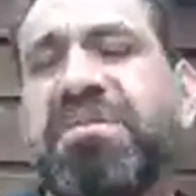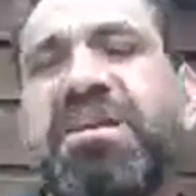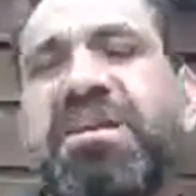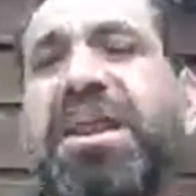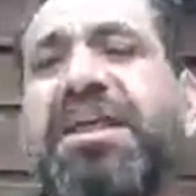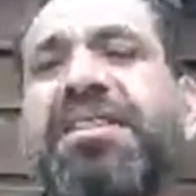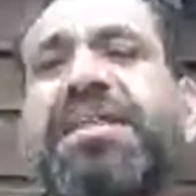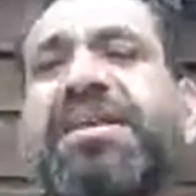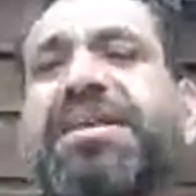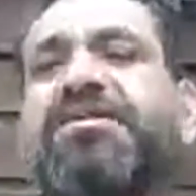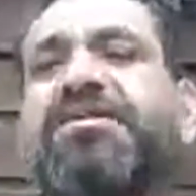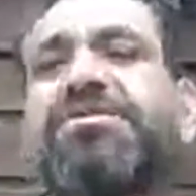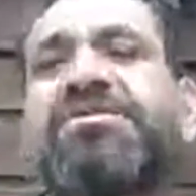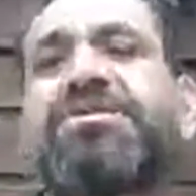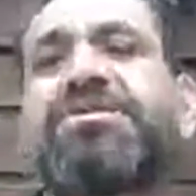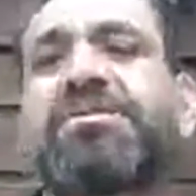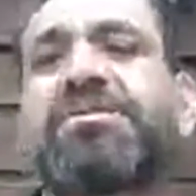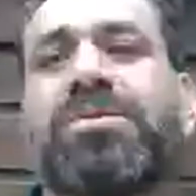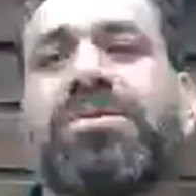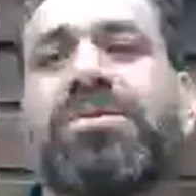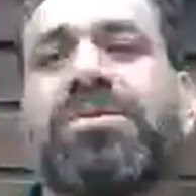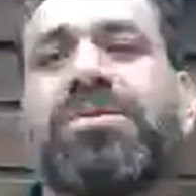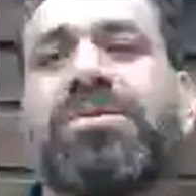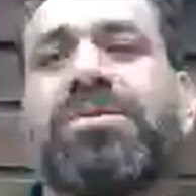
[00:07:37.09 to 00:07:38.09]
Nothing else in the
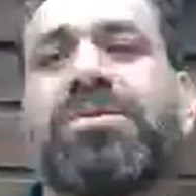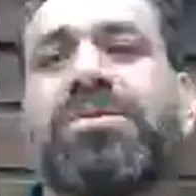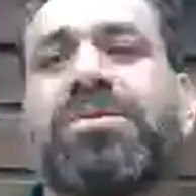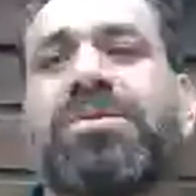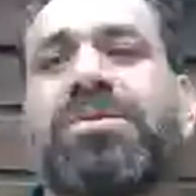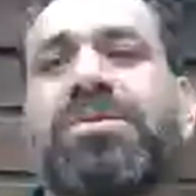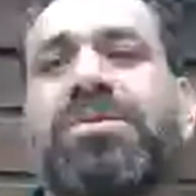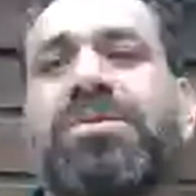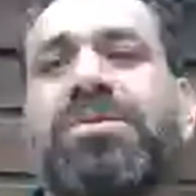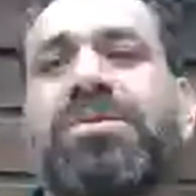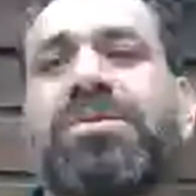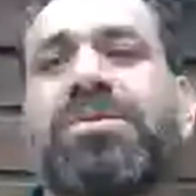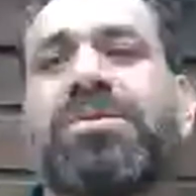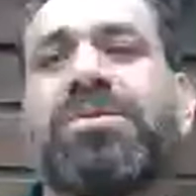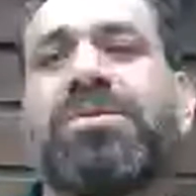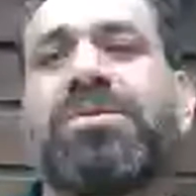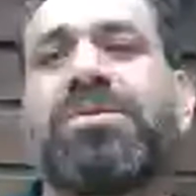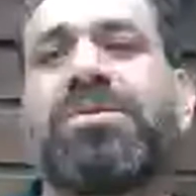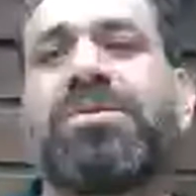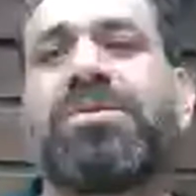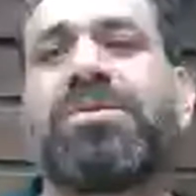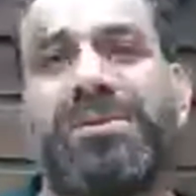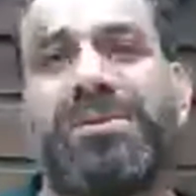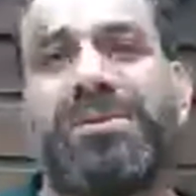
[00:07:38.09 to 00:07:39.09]
world creates something that's
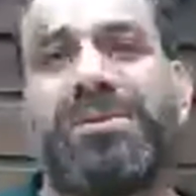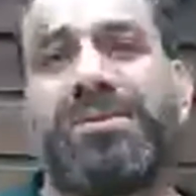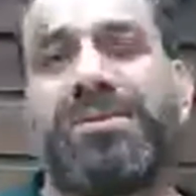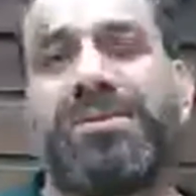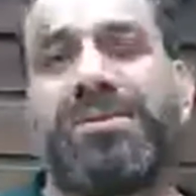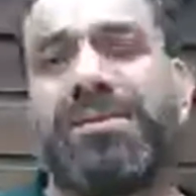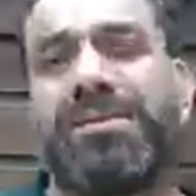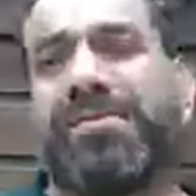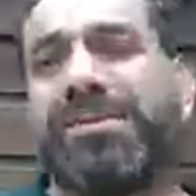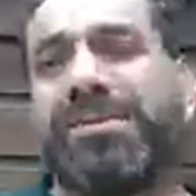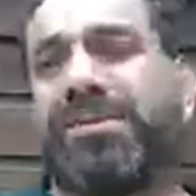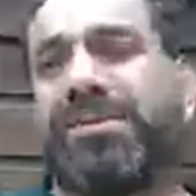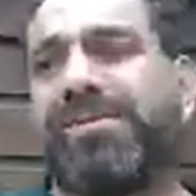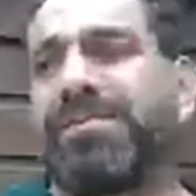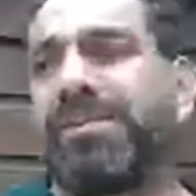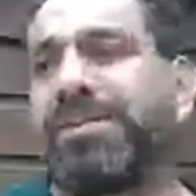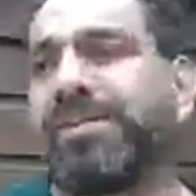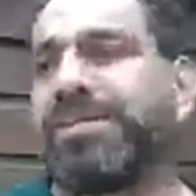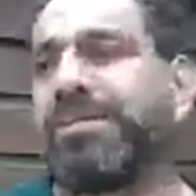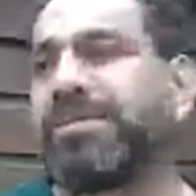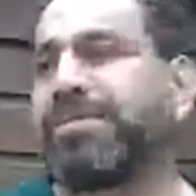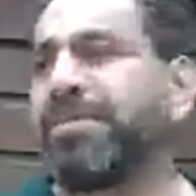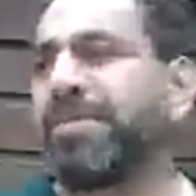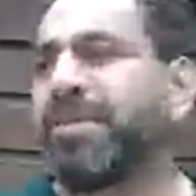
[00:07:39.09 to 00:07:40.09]
artificial except for
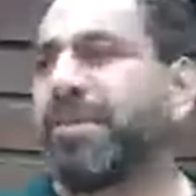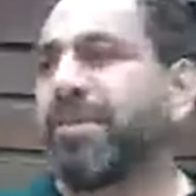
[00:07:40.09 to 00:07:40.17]
humans.